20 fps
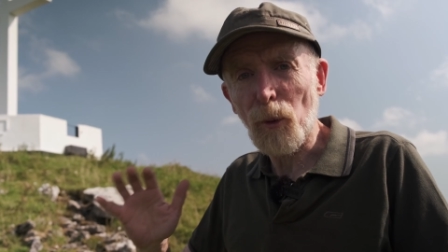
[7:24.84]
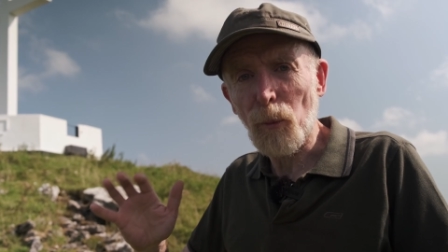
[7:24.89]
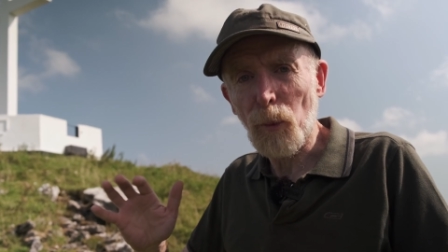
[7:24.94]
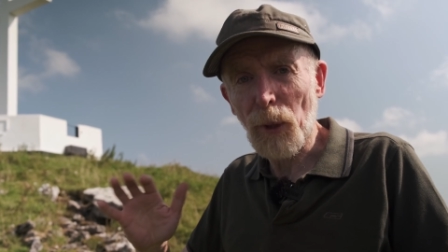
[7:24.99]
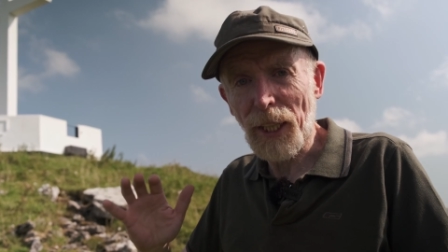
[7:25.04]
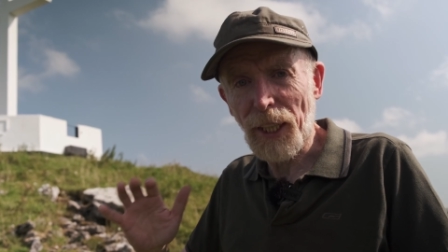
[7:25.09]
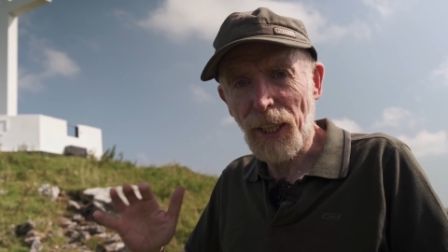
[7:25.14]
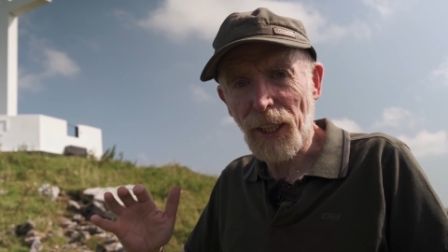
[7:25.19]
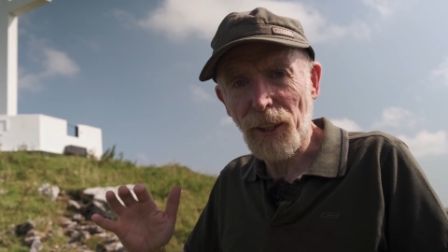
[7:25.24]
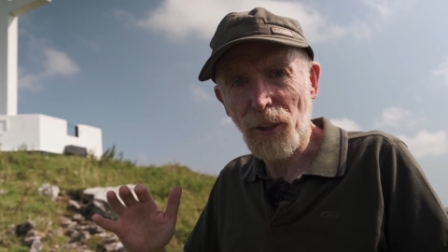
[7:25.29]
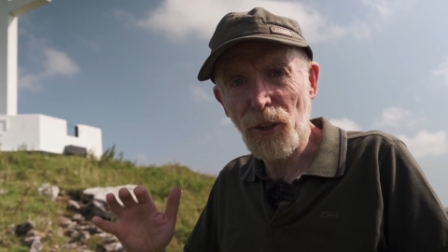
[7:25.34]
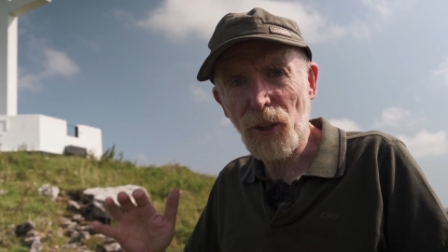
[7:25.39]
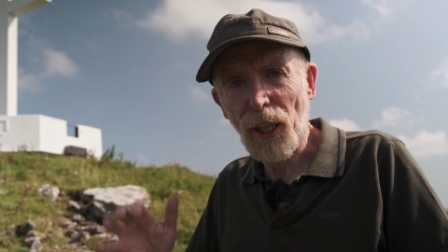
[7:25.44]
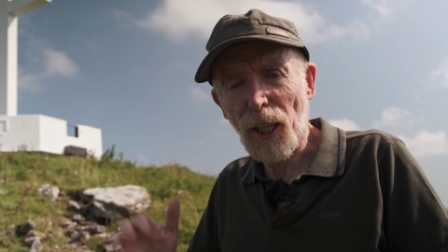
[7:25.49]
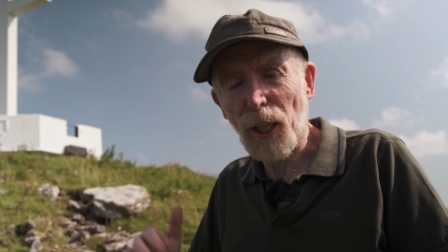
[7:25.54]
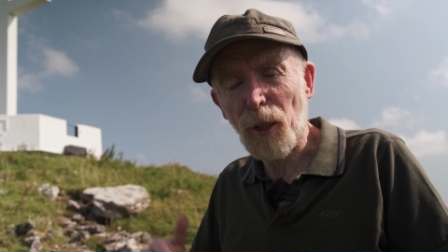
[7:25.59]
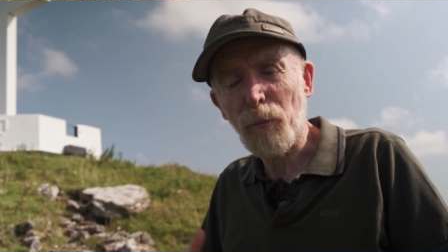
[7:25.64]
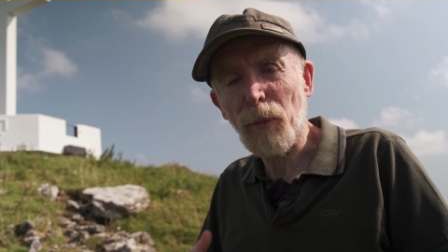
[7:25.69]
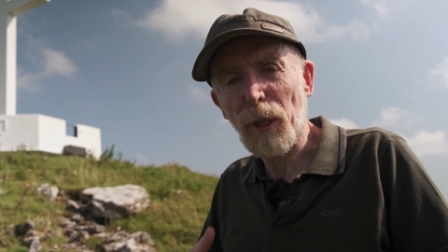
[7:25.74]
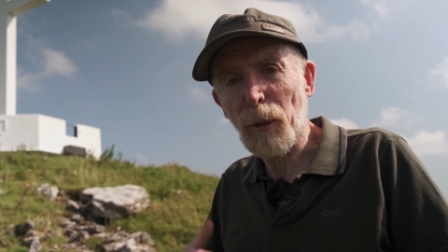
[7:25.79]
beings
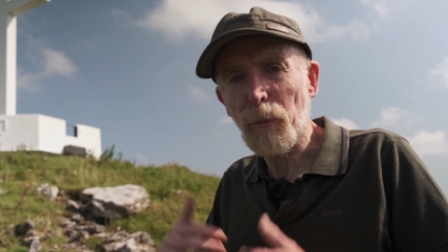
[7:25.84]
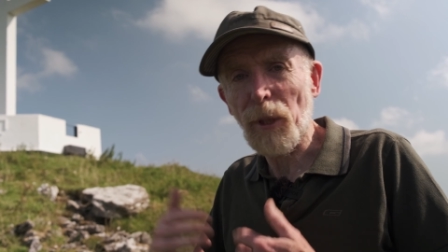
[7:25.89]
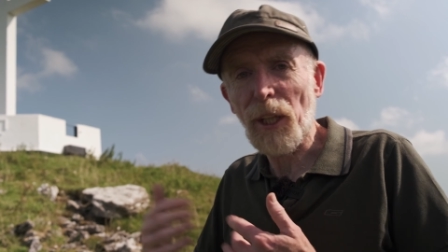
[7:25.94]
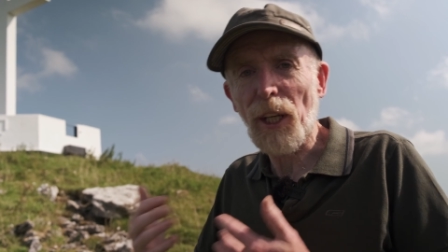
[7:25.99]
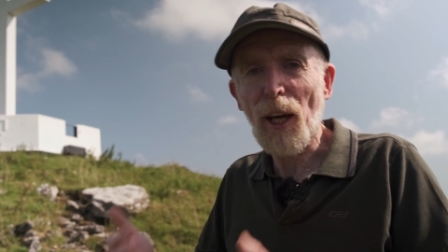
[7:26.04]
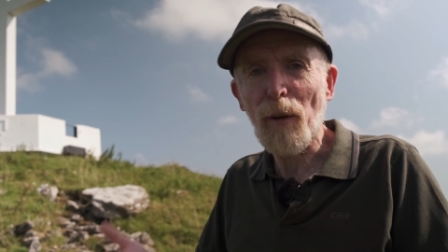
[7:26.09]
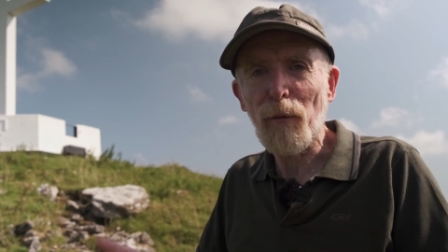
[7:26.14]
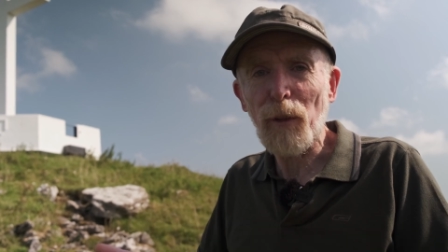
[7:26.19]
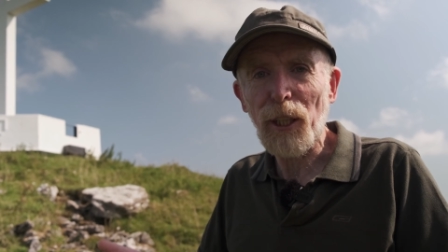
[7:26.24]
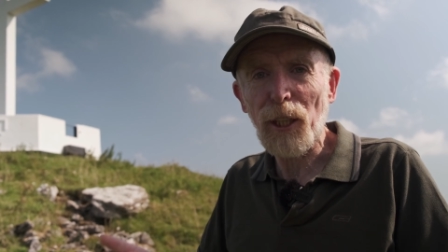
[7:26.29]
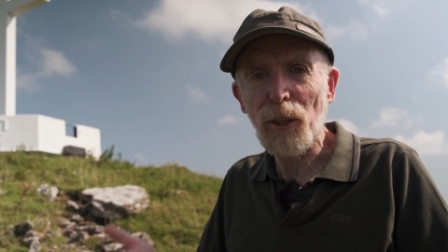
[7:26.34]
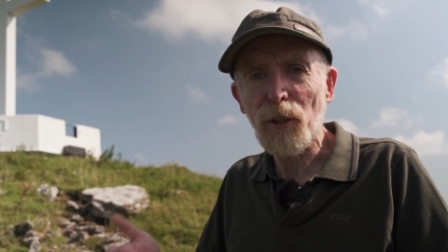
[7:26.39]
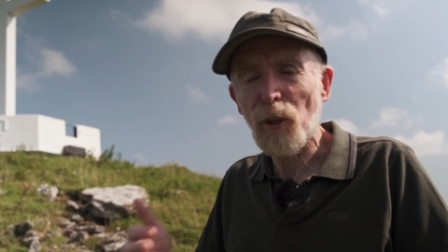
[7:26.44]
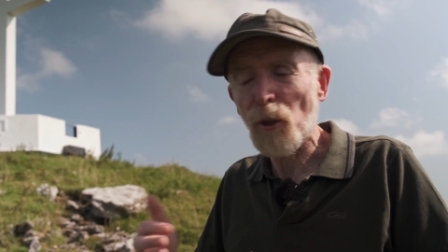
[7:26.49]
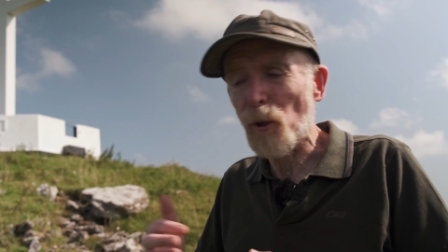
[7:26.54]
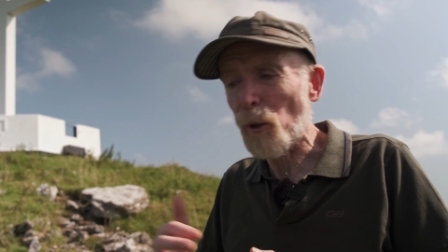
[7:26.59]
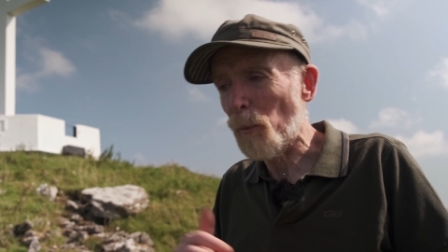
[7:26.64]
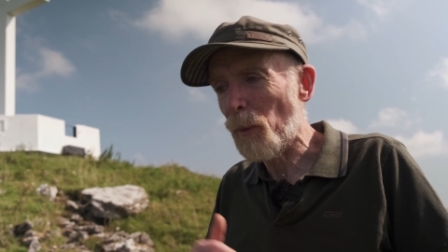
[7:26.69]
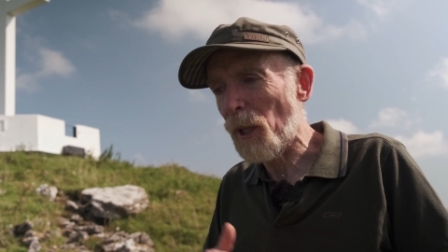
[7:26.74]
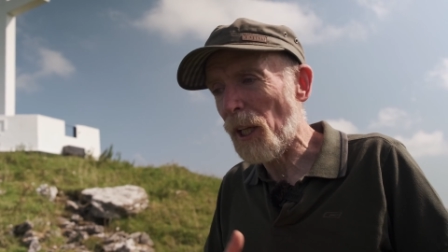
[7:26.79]
that can be benevolent
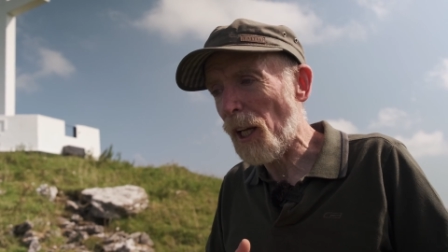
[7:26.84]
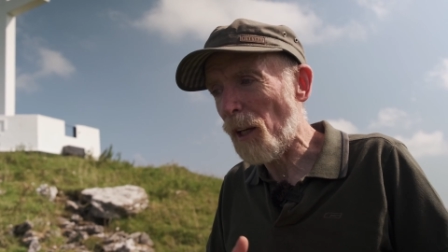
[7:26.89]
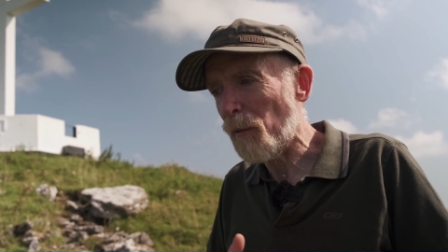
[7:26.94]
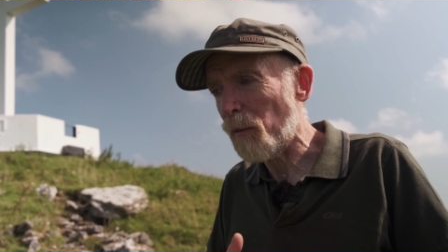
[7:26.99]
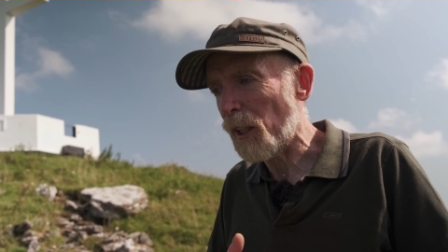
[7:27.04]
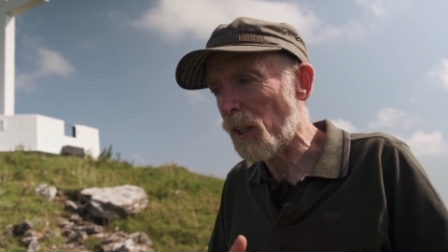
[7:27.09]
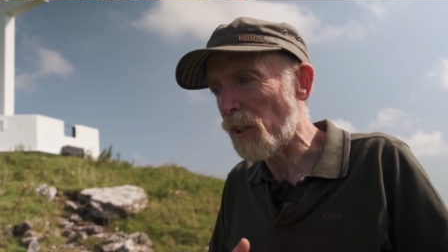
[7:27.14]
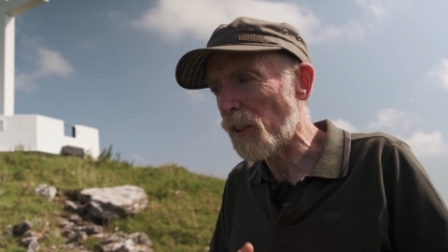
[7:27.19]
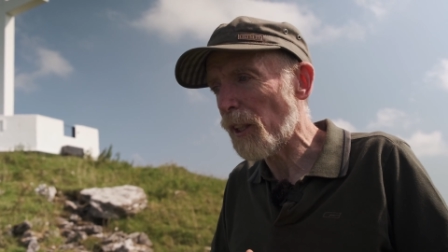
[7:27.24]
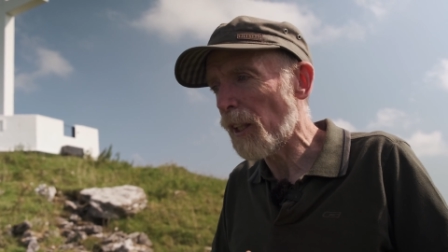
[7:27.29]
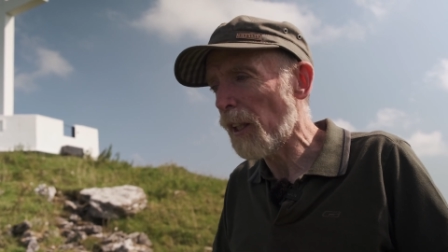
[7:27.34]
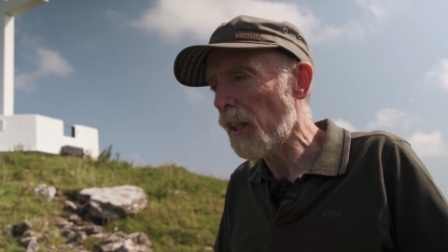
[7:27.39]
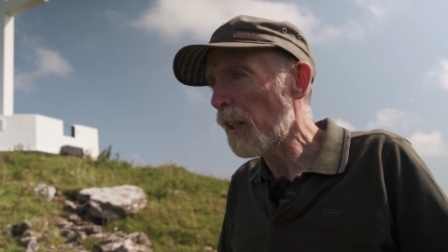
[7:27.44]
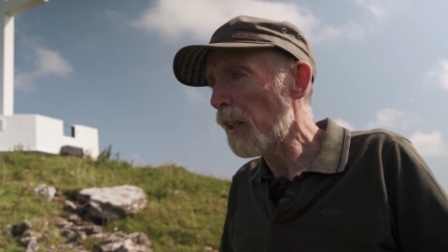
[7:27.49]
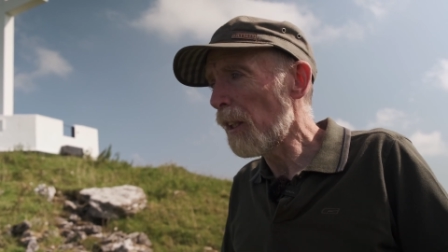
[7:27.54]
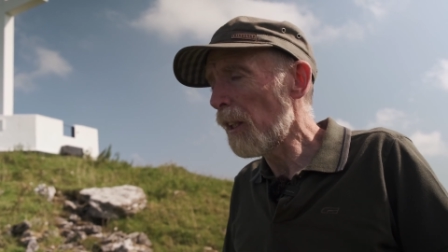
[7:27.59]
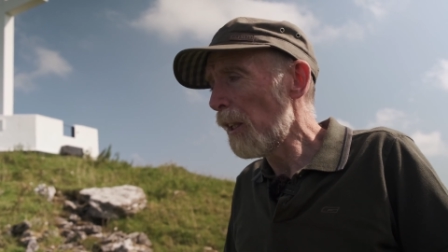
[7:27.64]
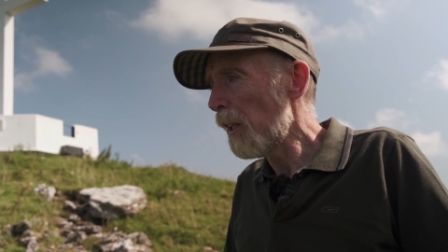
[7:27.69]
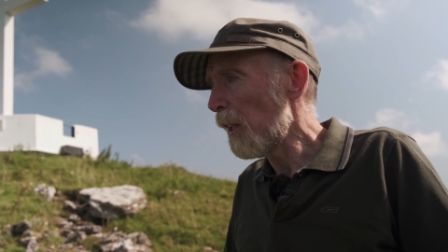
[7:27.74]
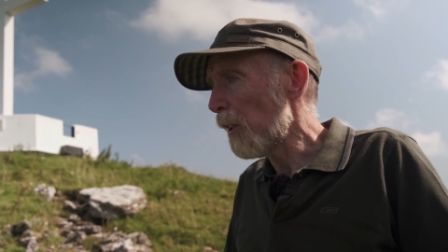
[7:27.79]
or malevolent.
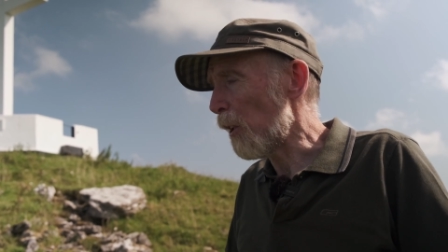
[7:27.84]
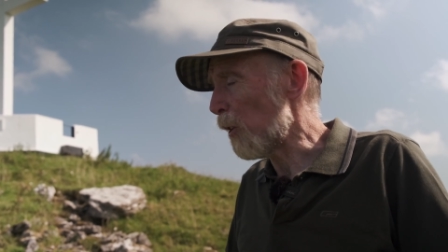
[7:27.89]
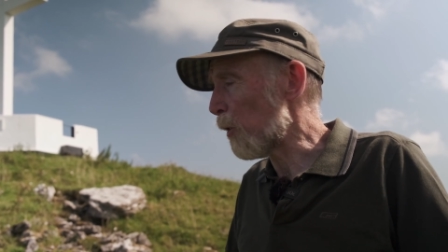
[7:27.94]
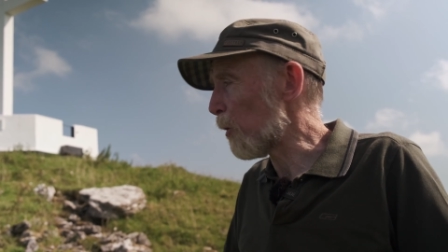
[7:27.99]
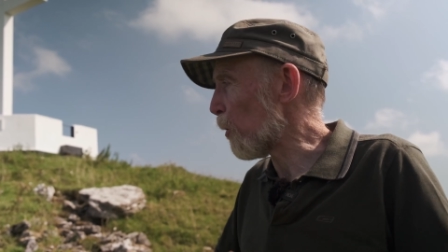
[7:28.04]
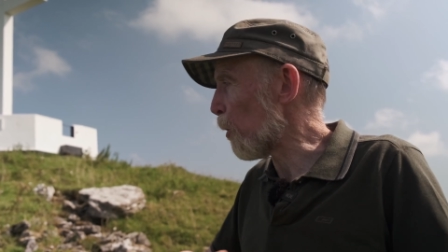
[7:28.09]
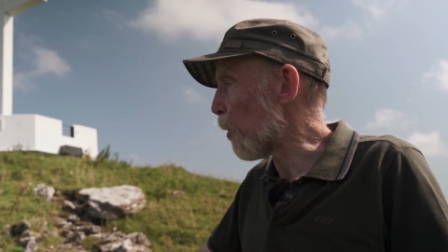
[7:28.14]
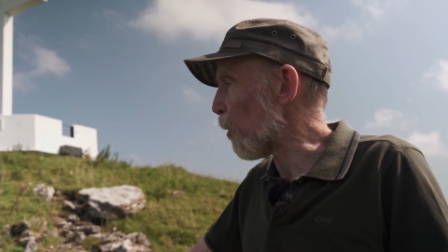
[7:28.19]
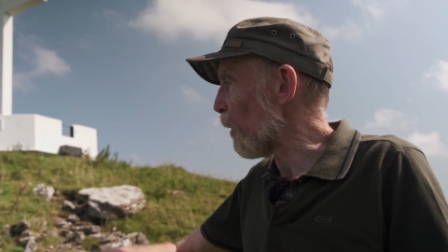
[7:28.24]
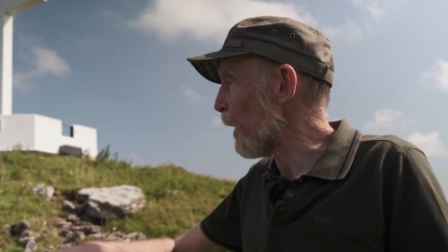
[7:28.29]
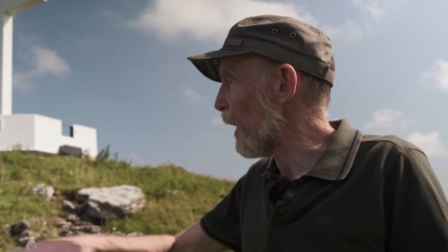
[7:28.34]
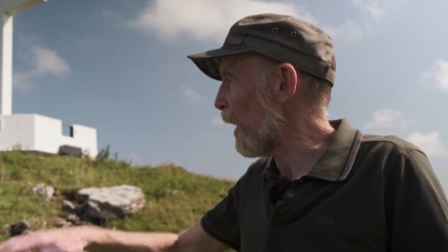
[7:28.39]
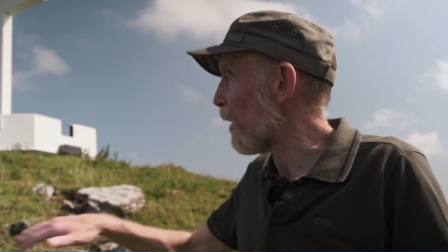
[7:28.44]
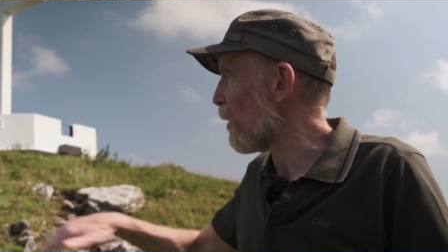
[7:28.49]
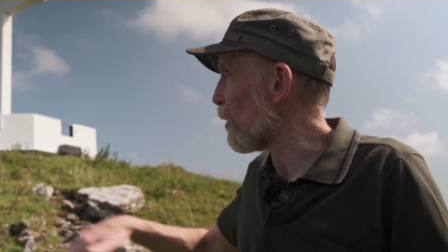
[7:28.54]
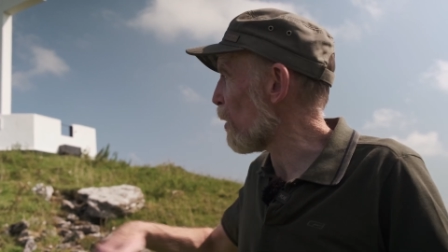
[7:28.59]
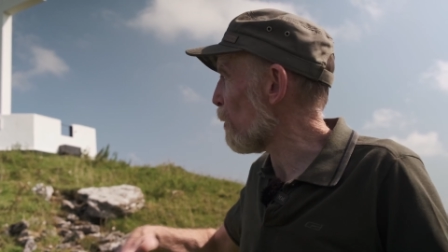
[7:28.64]
The story is